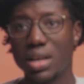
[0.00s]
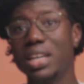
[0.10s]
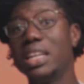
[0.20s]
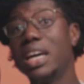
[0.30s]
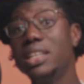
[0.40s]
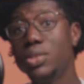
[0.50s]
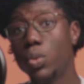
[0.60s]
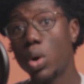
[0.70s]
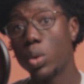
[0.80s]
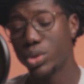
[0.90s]
In an ideal
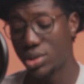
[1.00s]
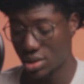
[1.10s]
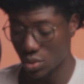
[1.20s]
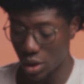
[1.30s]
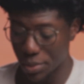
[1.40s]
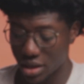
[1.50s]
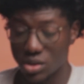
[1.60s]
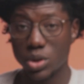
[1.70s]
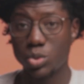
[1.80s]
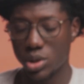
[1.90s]
world, when you make a
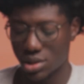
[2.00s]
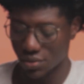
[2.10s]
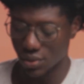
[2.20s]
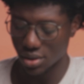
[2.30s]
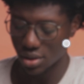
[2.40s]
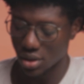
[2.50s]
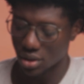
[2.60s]
request to a server,